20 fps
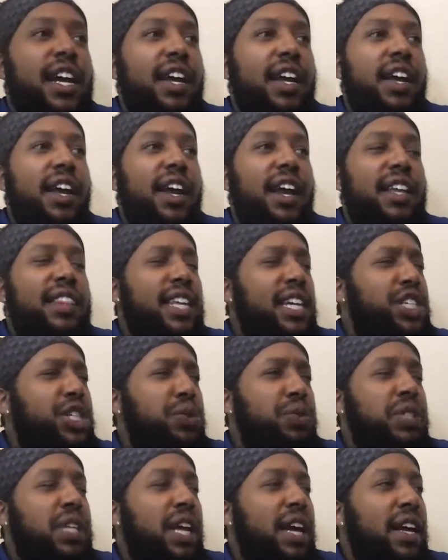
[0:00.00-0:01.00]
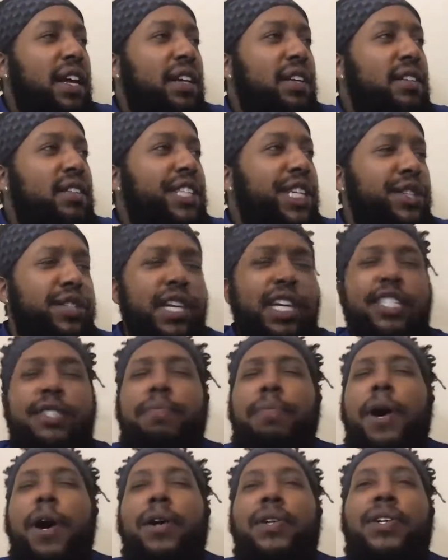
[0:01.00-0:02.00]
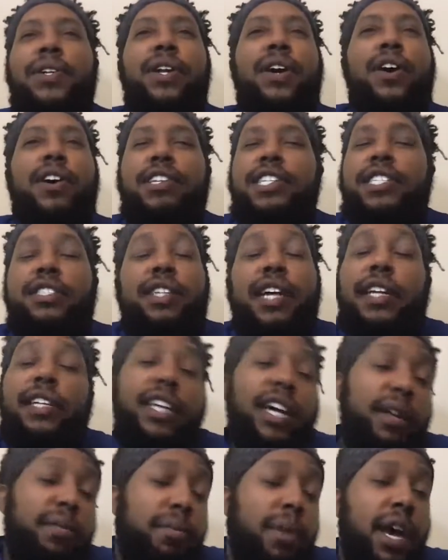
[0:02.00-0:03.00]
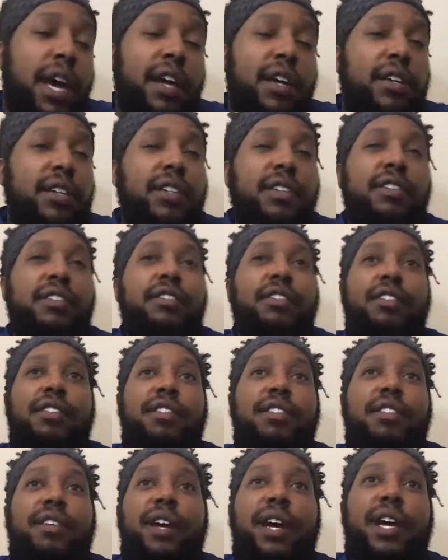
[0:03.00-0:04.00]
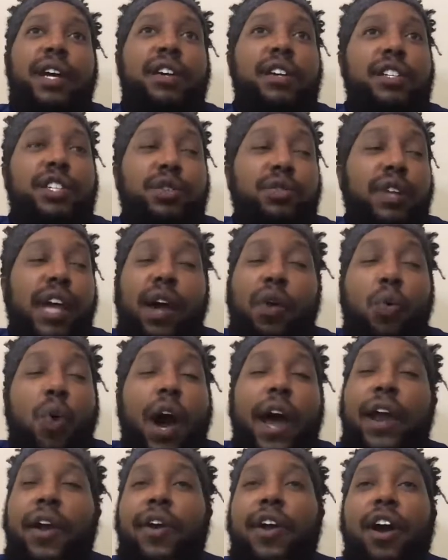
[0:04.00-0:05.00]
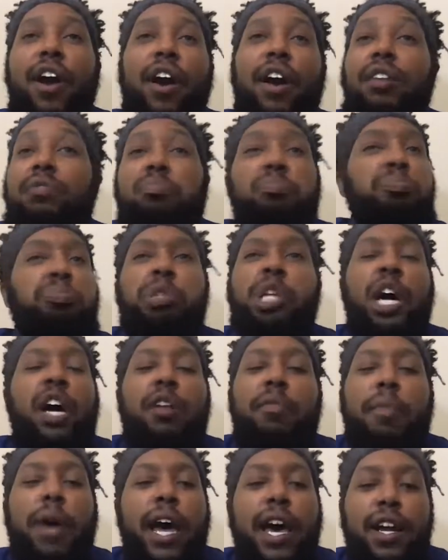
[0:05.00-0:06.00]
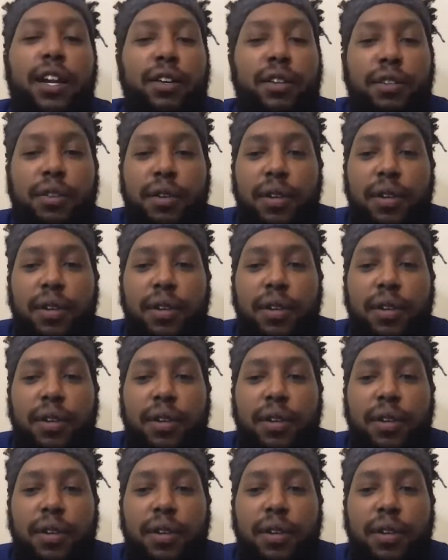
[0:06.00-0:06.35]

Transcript: And I think she was like small or large. He's like, "Doesn't matter." She was like, "White or dark, doesn't matter."